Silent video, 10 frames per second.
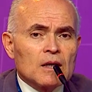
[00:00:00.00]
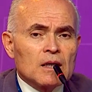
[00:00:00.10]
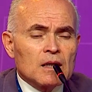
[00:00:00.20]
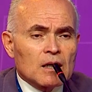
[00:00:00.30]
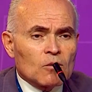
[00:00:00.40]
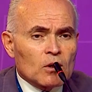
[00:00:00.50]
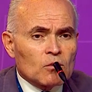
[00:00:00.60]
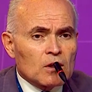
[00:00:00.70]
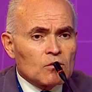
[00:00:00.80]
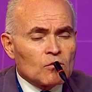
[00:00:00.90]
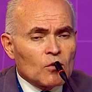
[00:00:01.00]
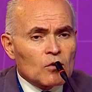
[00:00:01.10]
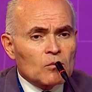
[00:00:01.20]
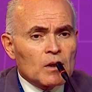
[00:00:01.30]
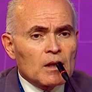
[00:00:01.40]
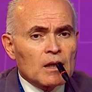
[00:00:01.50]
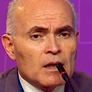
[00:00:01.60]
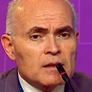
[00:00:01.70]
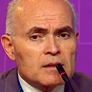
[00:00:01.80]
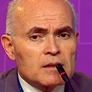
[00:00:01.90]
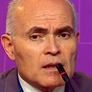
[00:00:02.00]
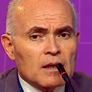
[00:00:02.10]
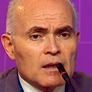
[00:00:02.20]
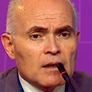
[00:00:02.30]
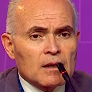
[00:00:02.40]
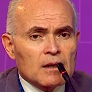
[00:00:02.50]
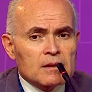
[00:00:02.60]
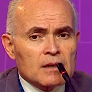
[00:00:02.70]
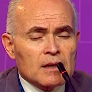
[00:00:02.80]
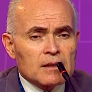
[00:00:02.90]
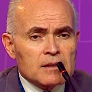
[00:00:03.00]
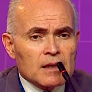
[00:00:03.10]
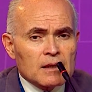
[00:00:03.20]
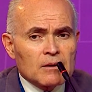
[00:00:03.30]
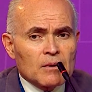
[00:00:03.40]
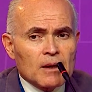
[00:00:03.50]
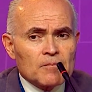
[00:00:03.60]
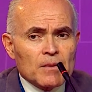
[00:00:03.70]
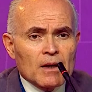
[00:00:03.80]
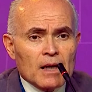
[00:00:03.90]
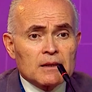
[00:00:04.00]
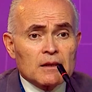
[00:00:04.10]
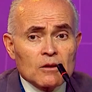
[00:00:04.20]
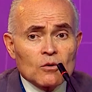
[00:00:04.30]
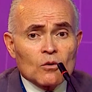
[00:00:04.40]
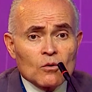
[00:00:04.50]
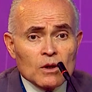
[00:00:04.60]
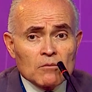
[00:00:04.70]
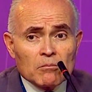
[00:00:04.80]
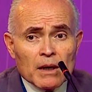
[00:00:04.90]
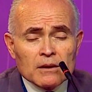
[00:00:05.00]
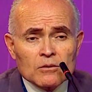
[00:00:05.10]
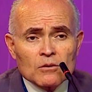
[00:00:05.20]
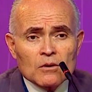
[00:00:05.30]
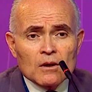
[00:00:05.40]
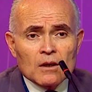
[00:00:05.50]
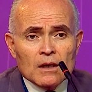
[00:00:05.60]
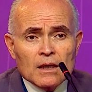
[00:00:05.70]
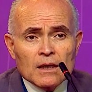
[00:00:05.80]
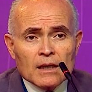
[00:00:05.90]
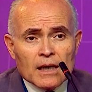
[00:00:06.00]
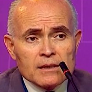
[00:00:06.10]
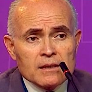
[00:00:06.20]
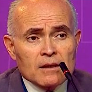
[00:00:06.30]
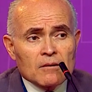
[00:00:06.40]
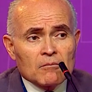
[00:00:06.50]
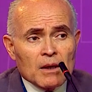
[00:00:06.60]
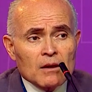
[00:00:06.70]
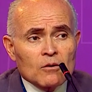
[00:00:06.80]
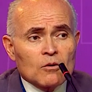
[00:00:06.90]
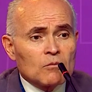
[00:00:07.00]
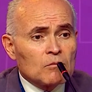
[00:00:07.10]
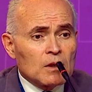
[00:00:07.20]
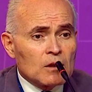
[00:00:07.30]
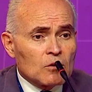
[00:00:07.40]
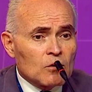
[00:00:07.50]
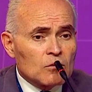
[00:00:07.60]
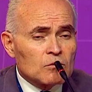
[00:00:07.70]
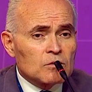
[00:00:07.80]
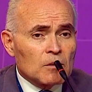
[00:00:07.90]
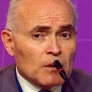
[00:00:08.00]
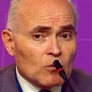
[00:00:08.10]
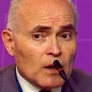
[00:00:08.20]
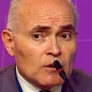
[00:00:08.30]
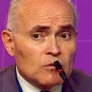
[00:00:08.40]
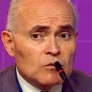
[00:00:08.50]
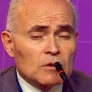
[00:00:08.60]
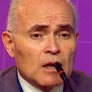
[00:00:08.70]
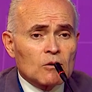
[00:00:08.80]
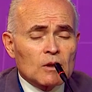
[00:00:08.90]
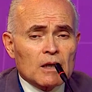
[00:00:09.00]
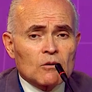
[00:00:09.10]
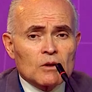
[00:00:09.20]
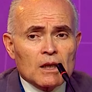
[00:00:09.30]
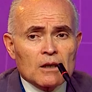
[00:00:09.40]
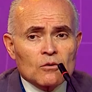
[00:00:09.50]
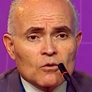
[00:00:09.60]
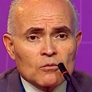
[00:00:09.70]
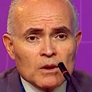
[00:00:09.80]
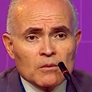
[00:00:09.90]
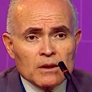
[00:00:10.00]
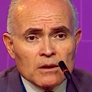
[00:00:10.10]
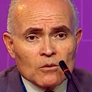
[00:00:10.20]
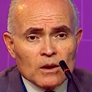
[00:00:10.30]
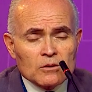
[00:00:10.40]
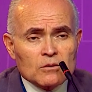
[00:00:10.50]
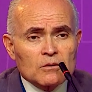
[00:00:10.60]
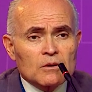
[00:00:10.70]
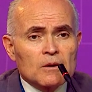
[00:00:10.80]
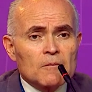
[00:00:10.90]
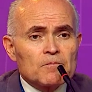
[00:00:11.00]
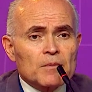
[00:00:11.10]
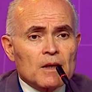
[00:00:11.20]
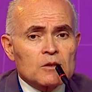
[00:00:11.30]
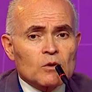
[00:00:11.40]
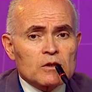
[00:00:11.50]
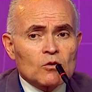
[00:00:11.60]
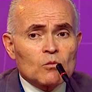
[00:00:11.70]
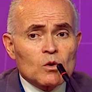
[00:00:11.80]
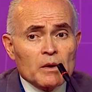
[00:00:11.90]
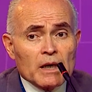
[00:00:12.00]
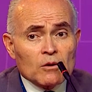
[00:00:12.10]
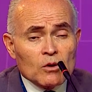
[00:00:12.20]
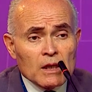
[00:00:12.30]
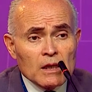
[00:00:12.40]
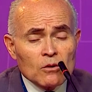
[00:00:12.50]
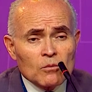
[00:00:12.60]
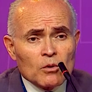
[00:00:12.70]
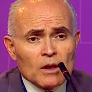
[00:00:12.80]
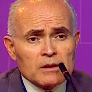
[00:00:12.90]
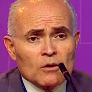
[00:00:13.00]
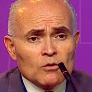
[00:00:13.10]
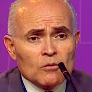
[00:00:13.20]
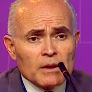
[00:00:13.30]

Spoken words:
towards the end of the year. And based on the report, this initiative has had an impact in almost 500,000 Peruvians throughout the 2024.